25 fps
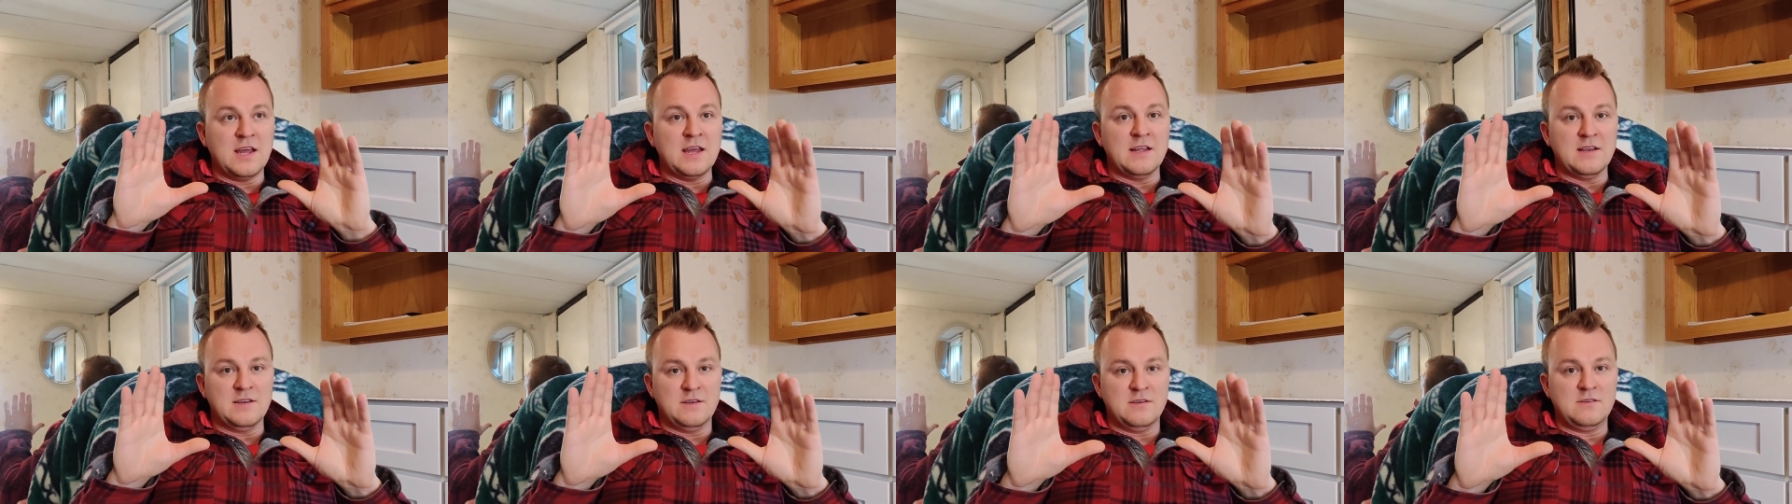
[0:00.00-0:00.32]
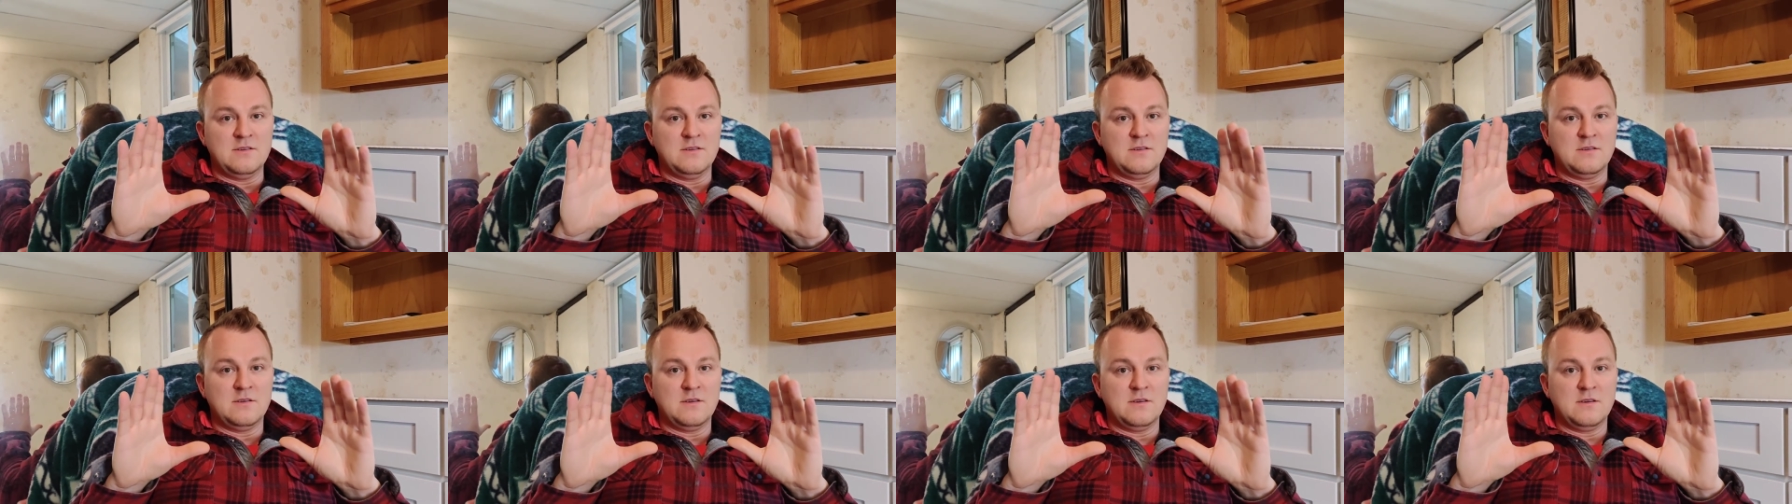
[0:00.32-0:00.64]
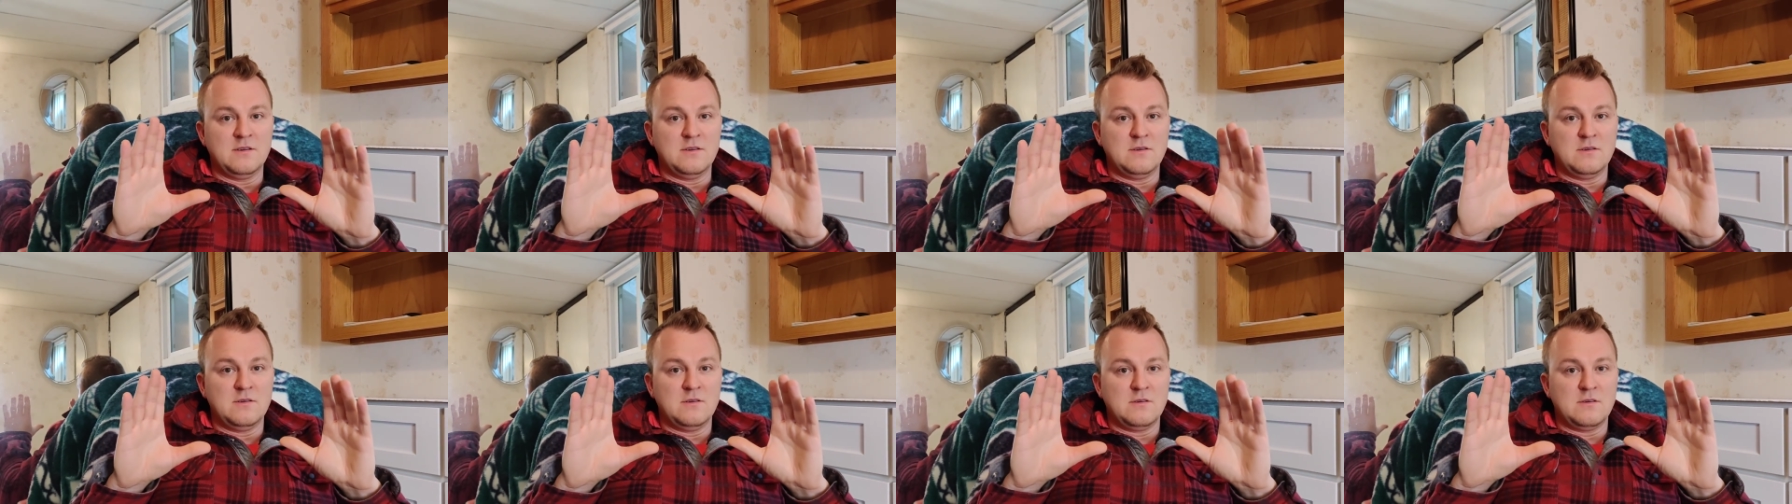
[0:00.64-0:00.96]
end.
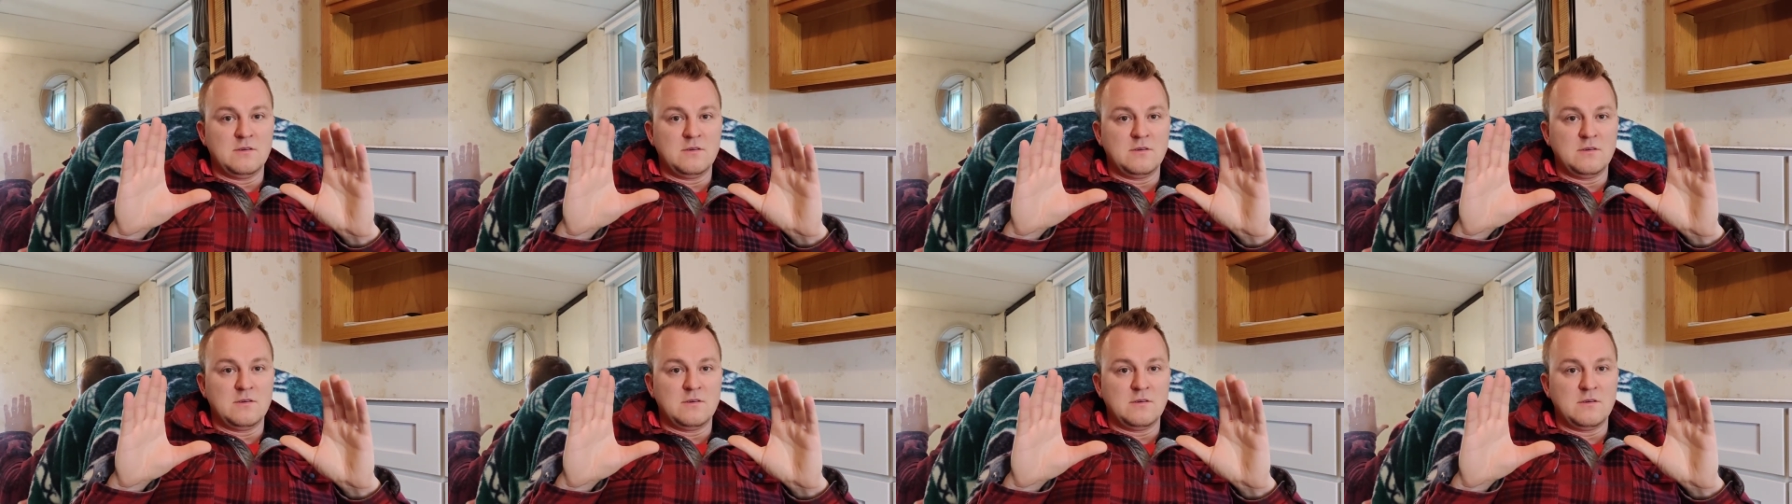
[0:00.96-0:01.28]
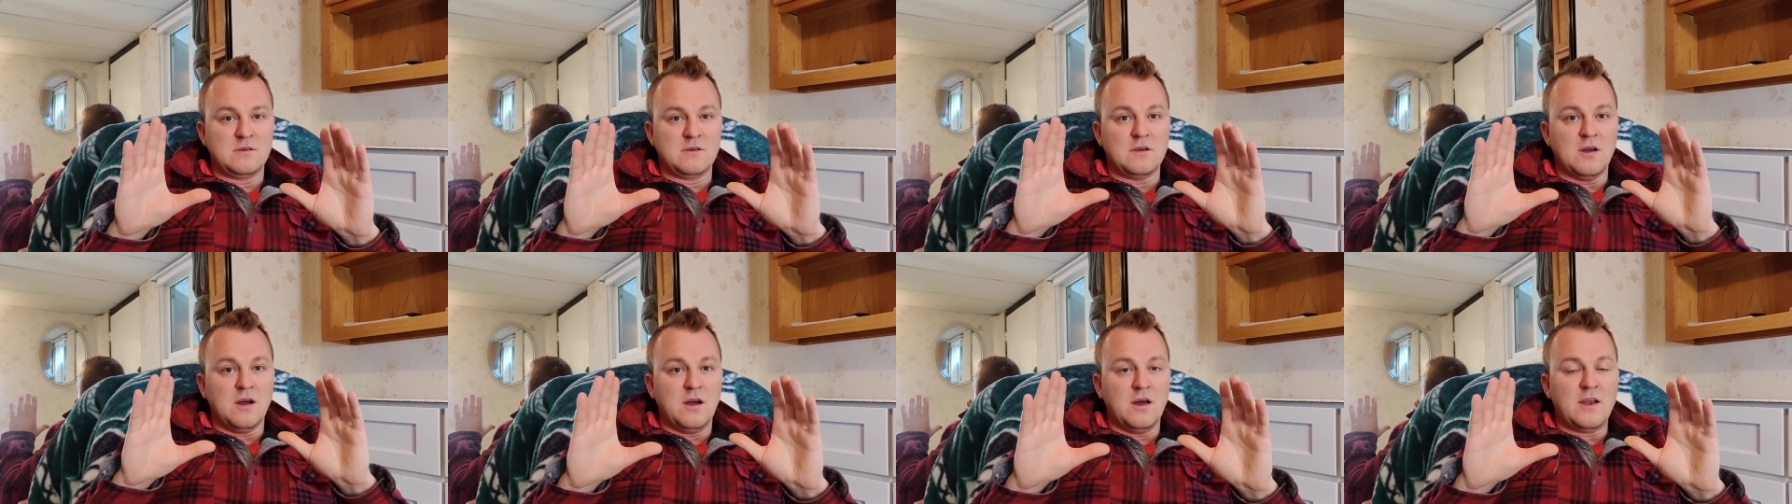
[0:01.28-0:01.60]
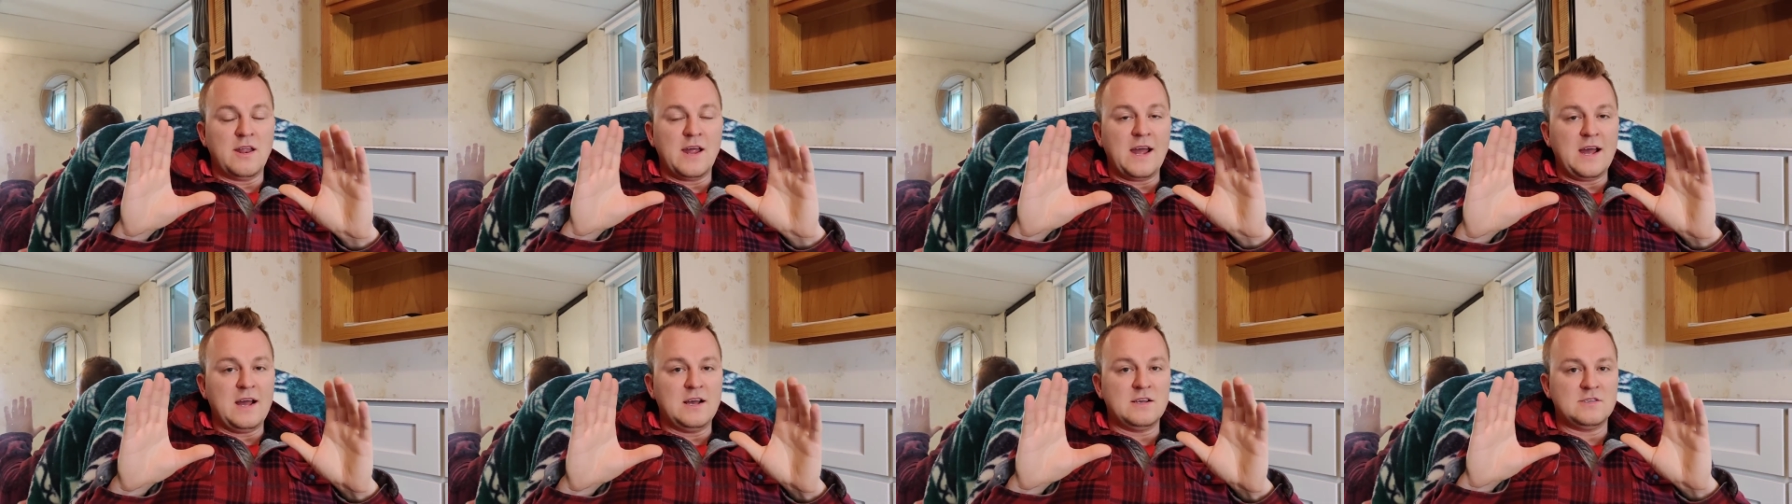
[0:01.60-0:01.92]

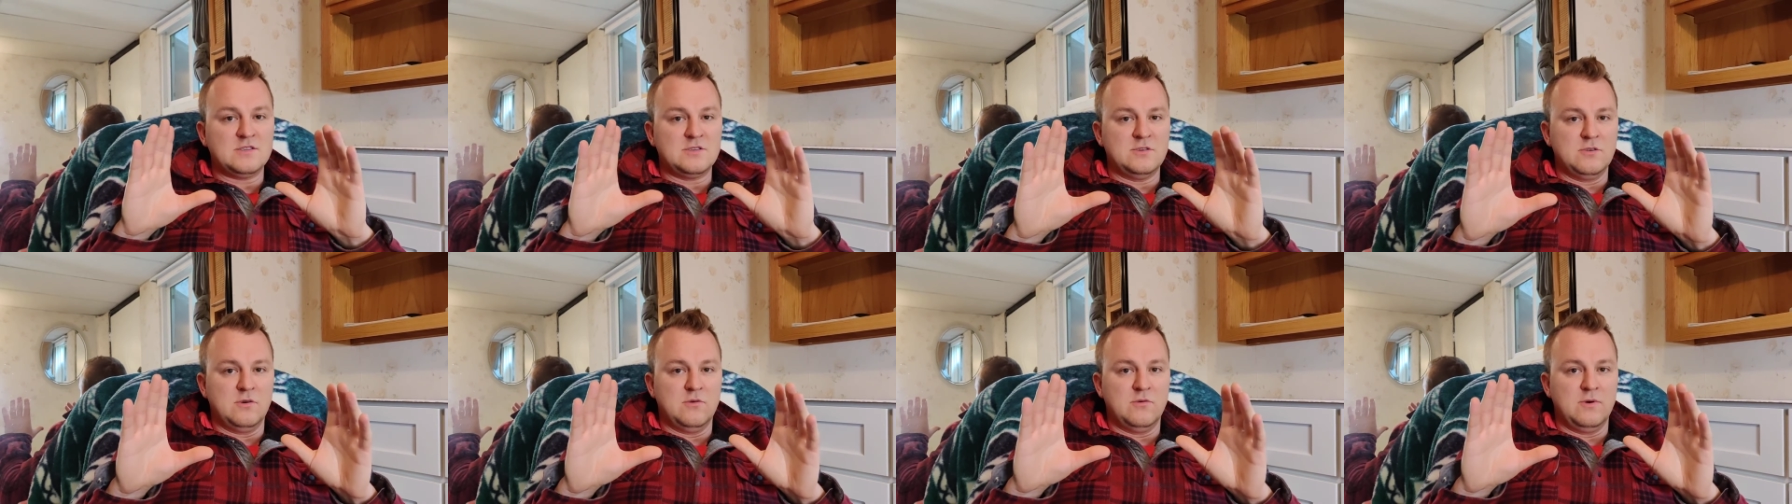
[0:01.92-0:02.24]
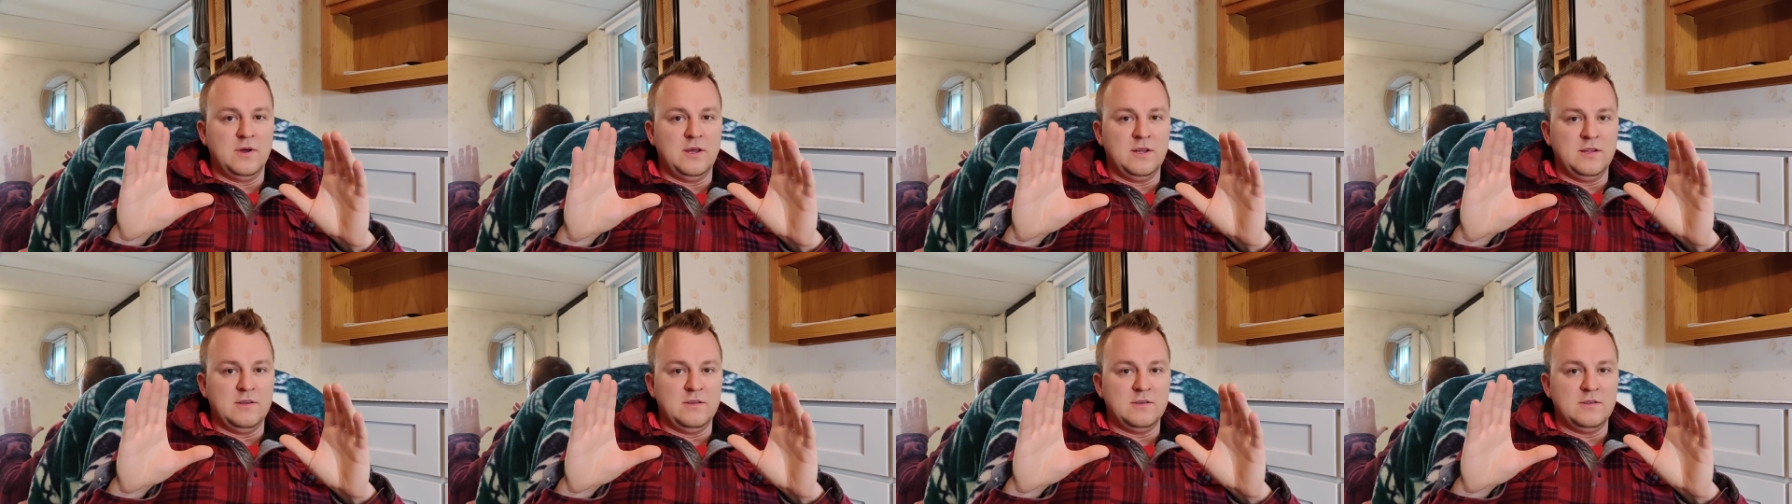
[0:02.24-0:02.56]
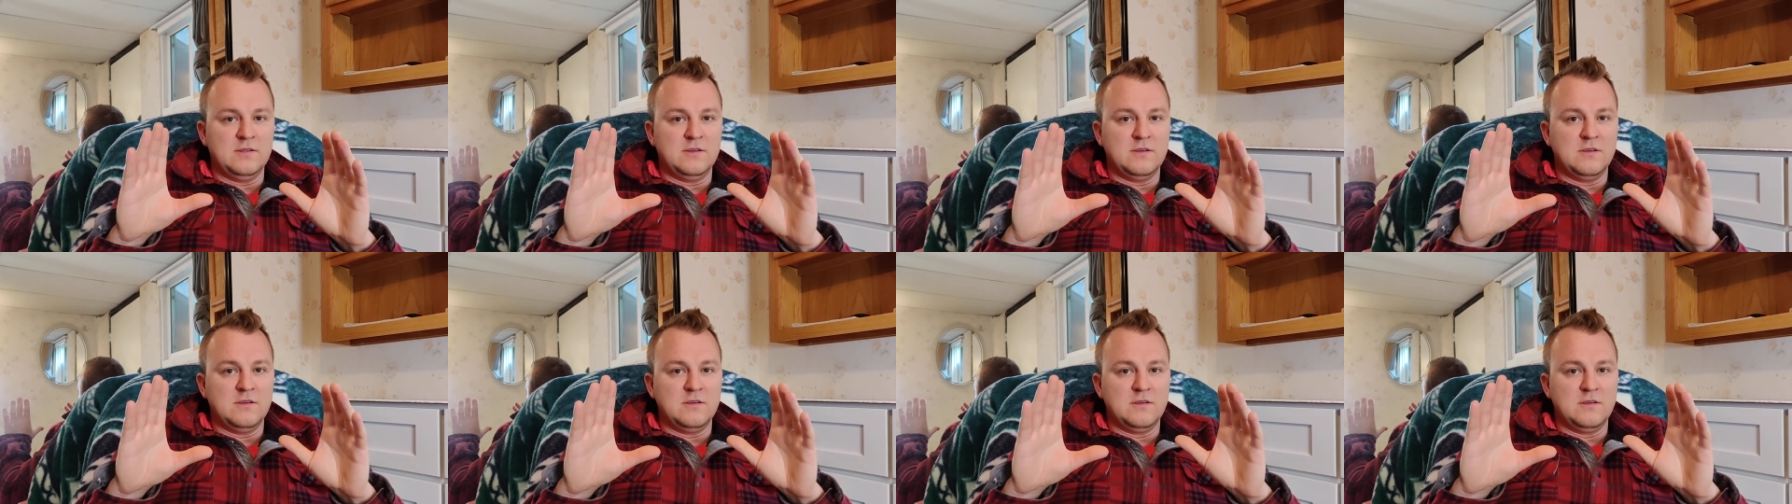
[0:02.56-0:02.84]
God has no end.